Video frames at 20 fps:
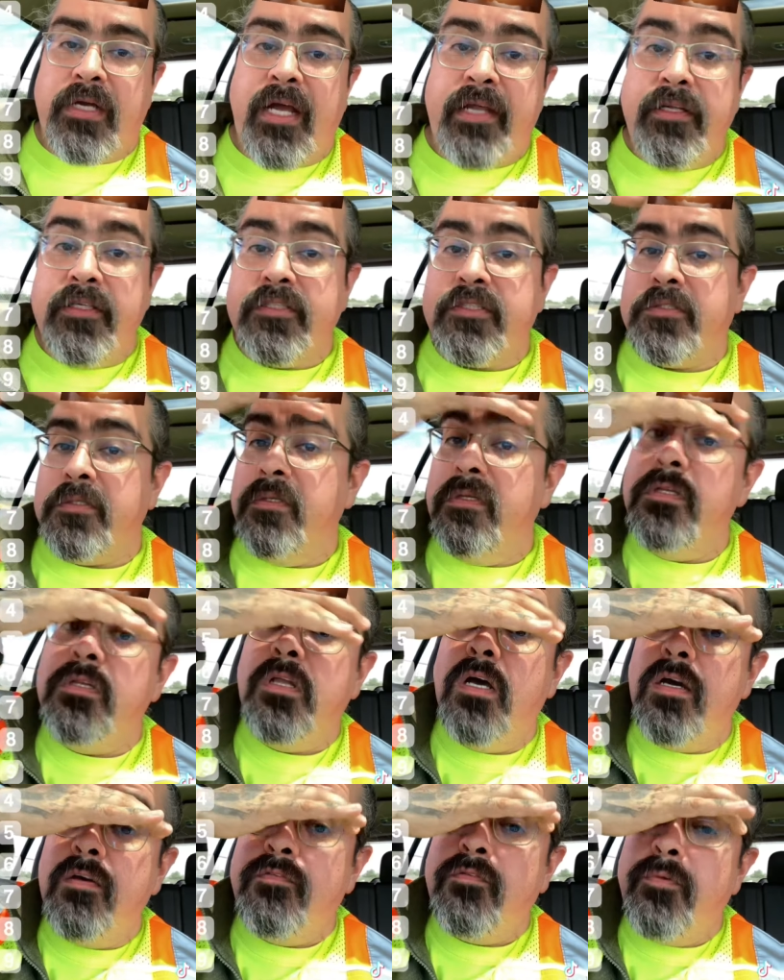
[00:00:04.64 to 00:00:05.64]
I used to
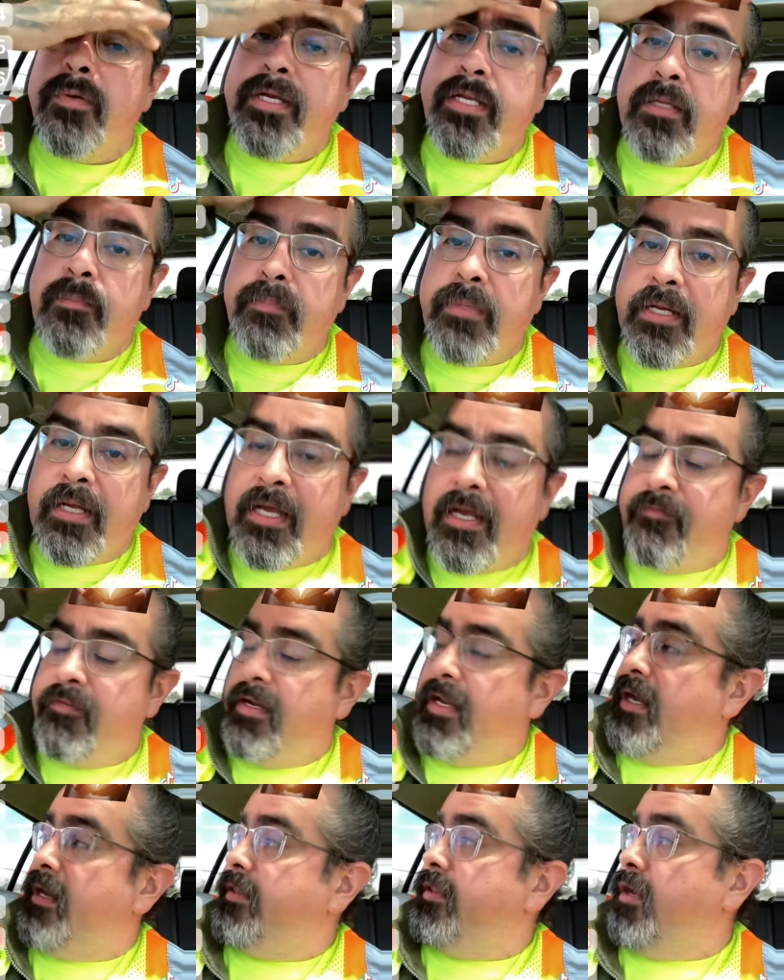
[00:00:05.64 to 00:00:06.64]
love reading, but I haven't
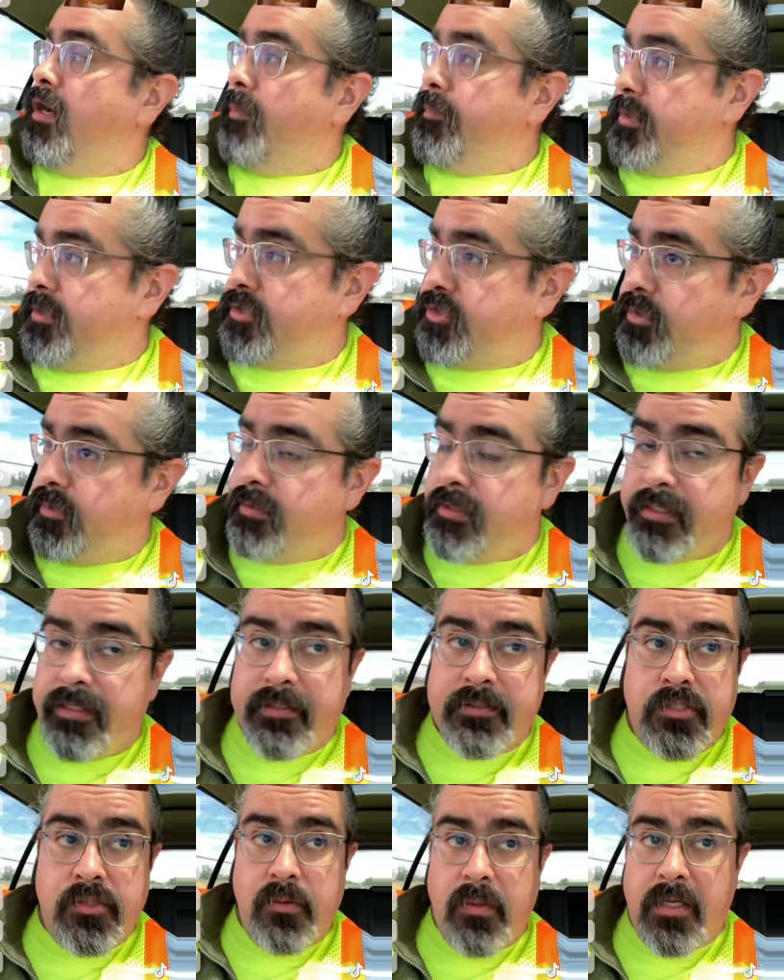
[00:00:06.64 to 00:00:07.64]
had the opportunity
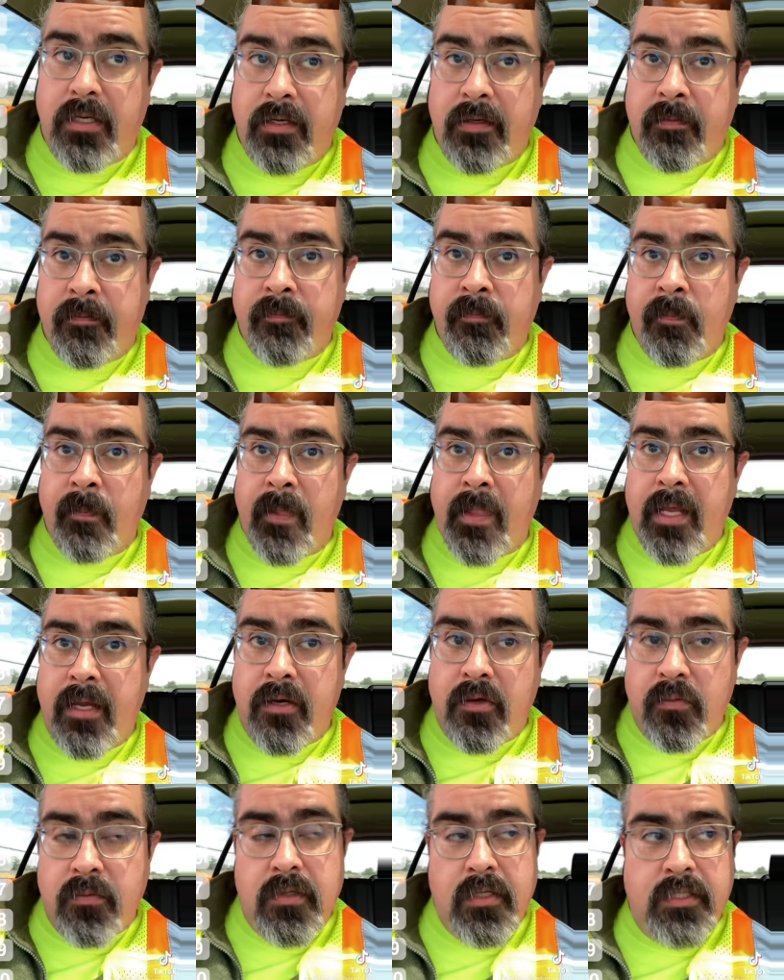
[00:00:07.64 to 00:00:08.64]
to uh,
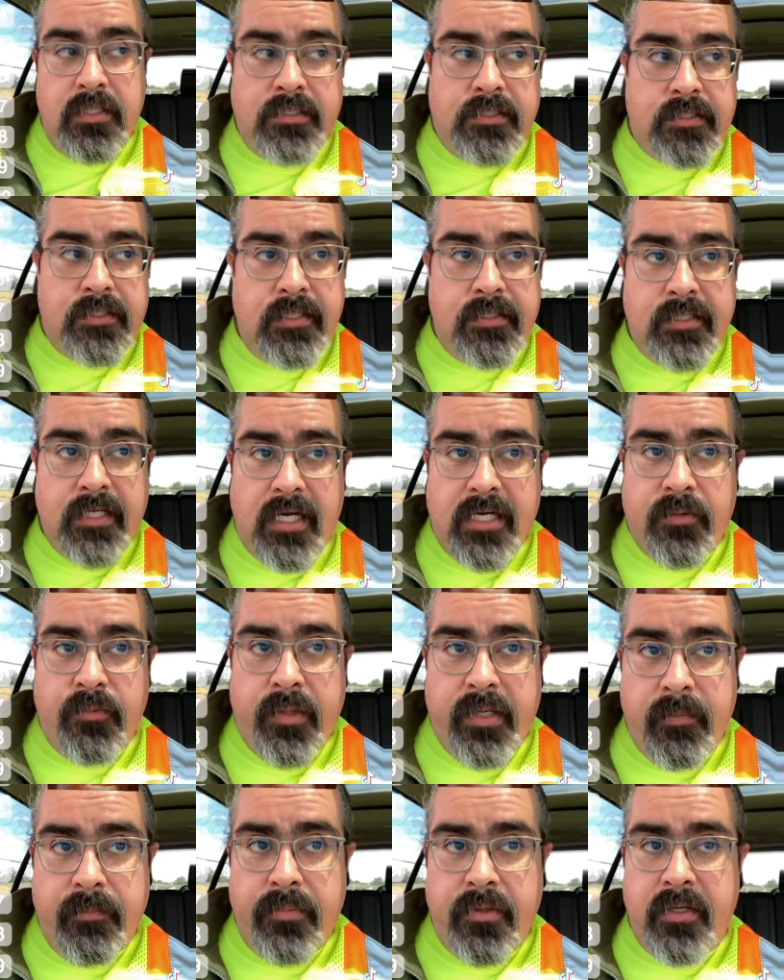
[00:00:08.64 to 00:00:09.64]
really sit down and
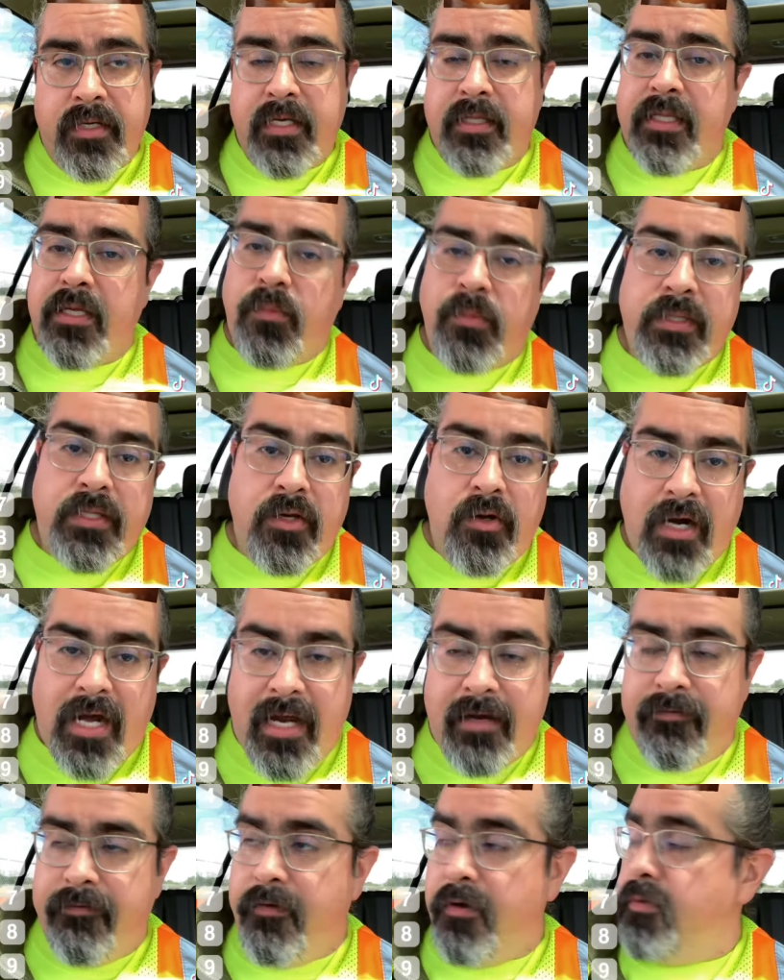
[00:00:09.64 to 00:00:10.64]
read a book. And then with your
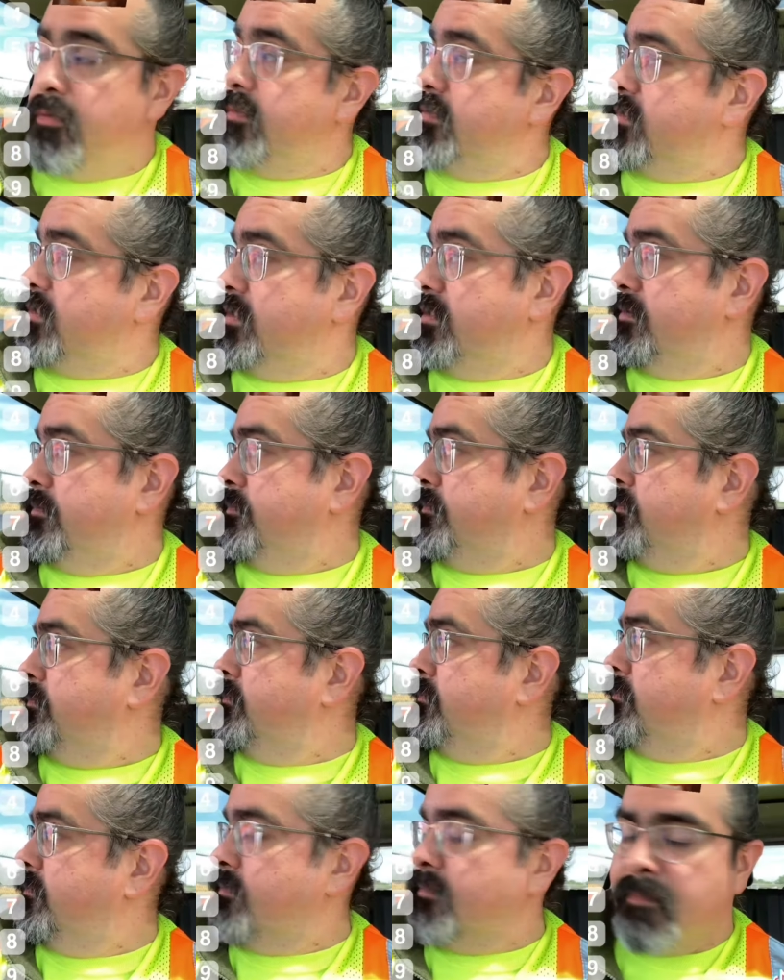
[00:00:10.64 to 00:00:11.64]
iPhones and
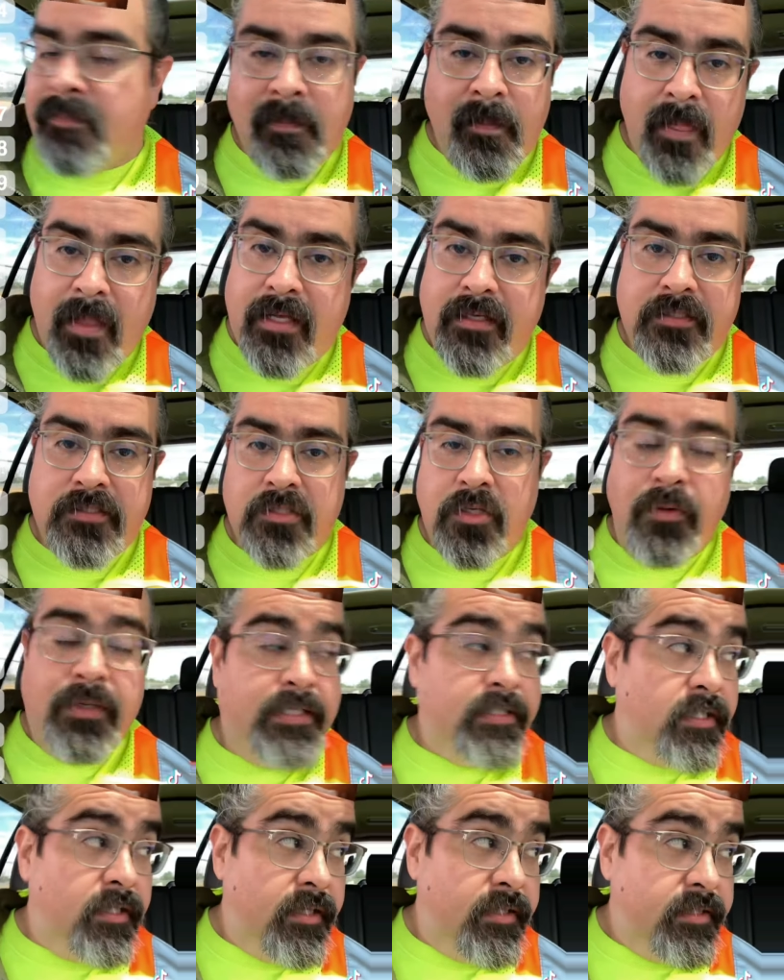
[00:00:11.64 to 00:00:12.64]
so
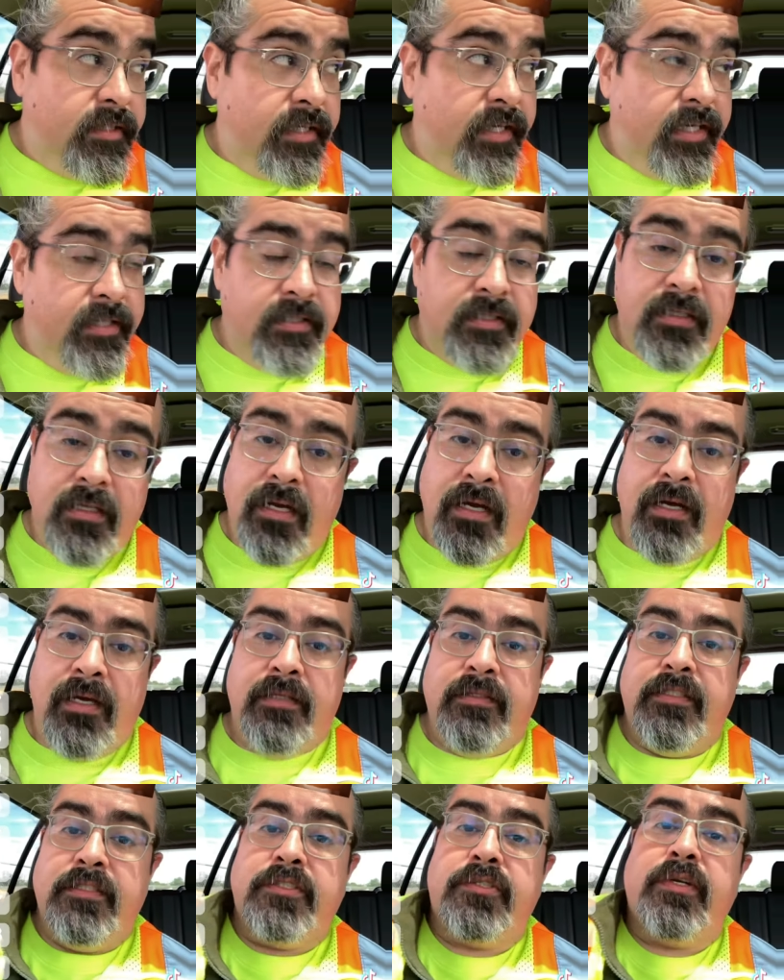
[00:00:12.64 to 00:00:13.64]
easily to get uh,
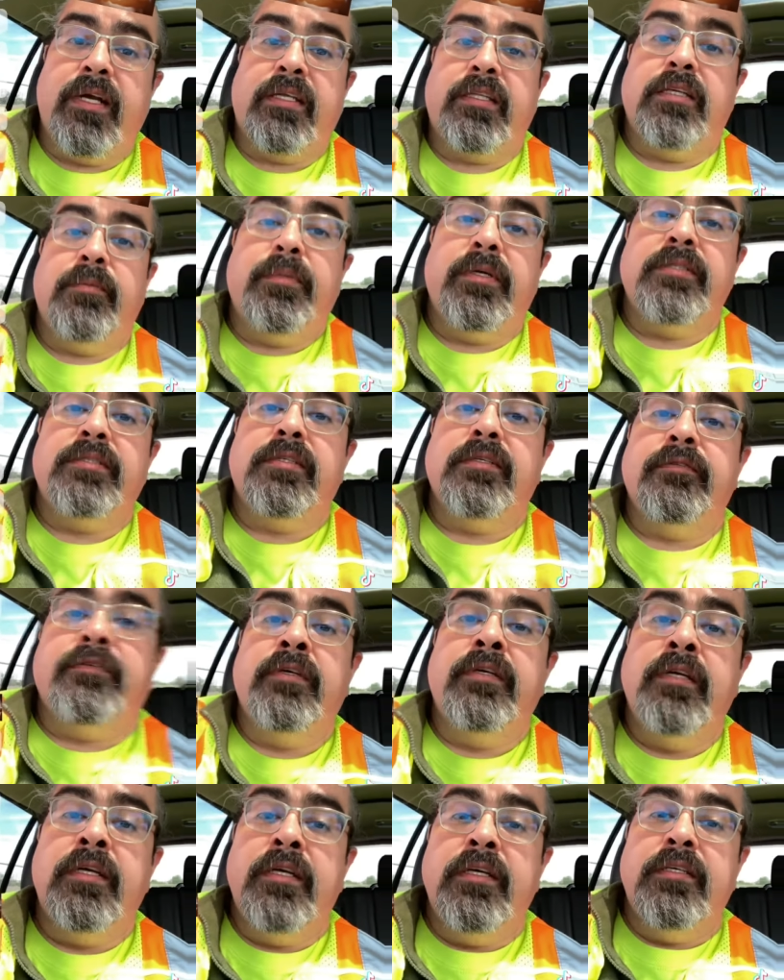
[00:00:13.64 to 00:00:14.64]
distracted by stuff.
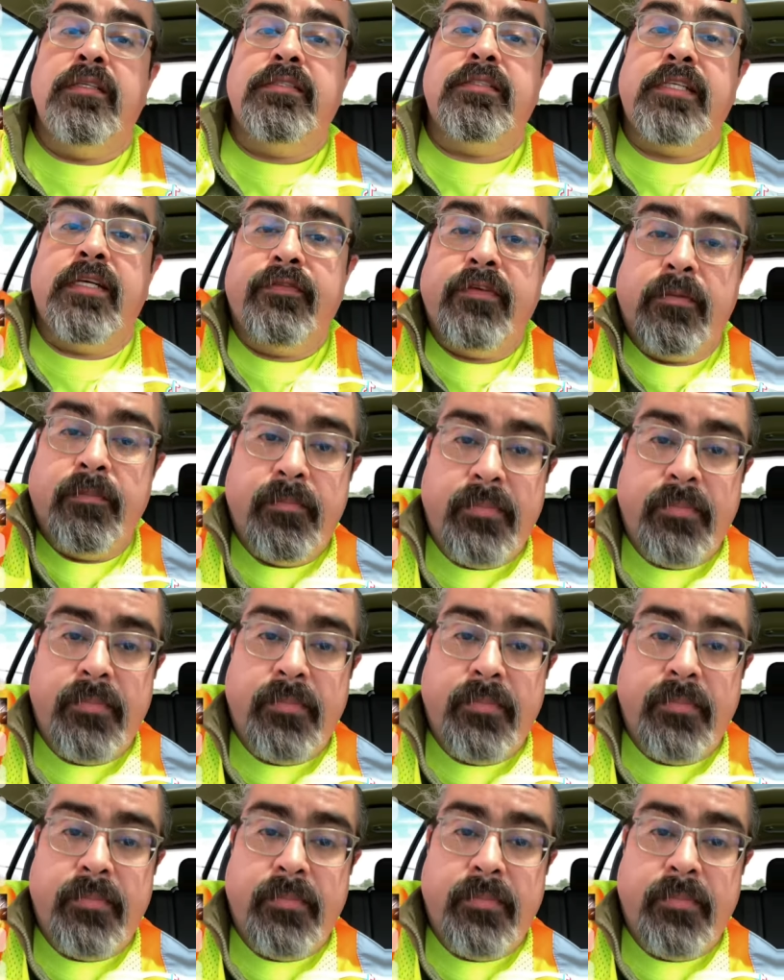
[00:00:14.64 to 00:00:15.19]
Seven.